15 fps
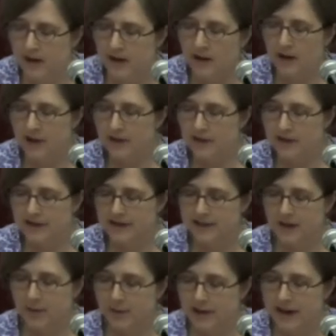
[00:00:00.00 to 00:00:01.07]
all of which is
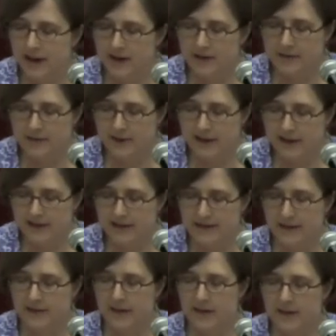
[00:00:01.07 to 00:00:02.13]
somewhat odd because of
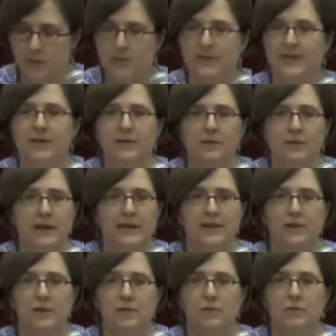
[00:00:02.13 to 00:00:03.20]
the fact that Brazil has
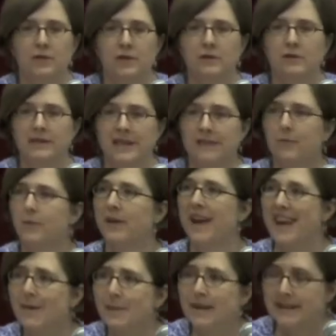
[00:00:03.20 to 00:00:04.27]
no real conceivable
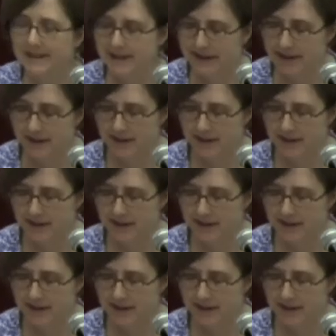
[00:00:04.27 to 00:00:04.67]
enemies.